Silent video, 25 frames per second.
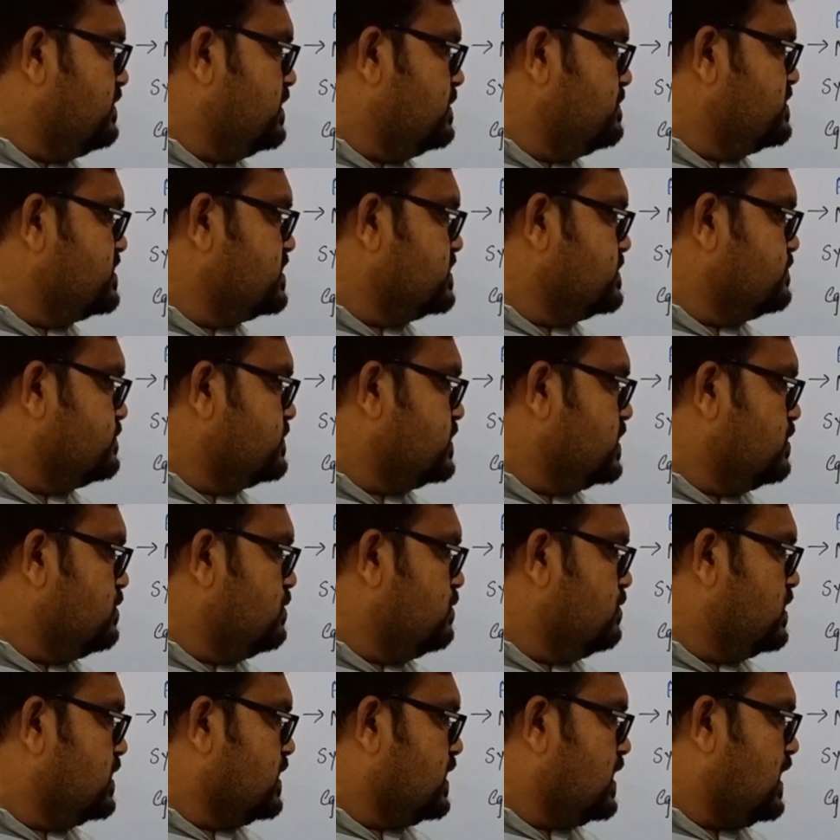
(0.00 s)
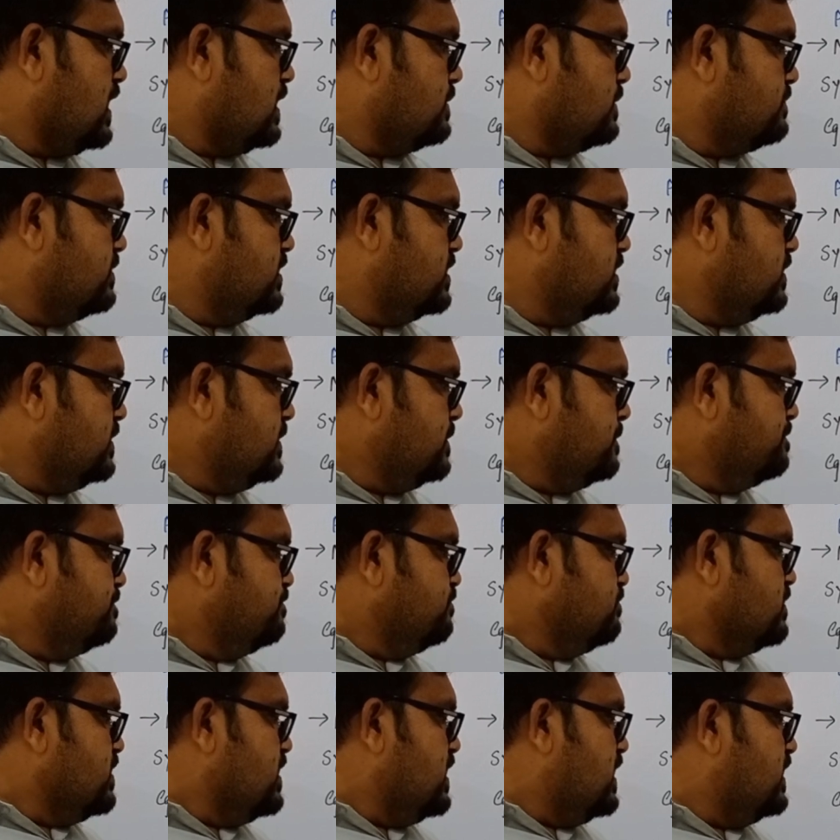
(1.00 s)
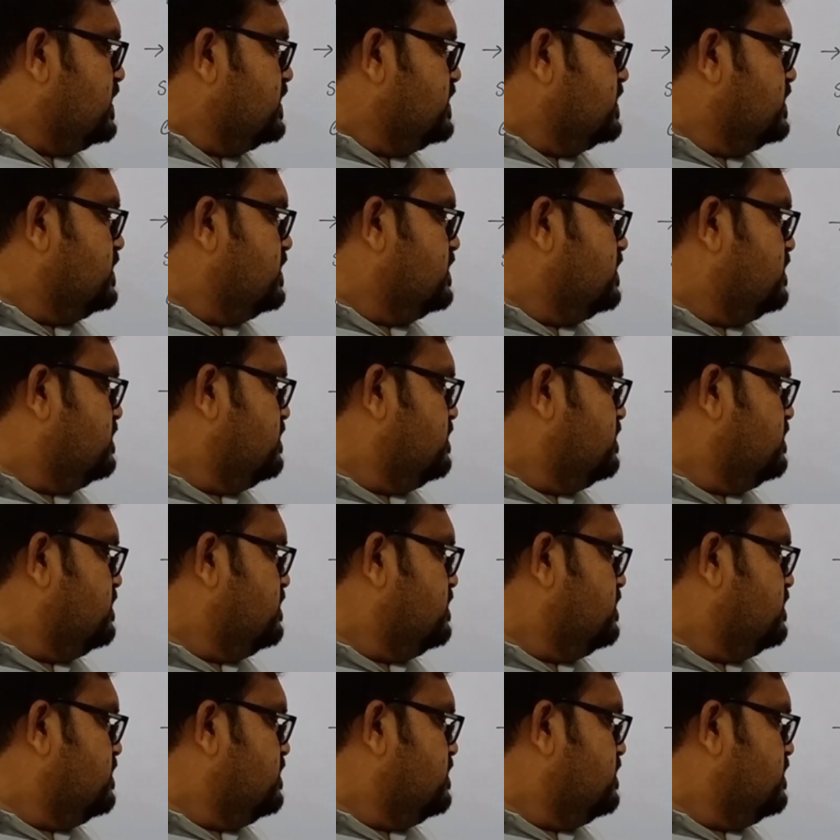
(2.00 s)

will be shifted over carbon and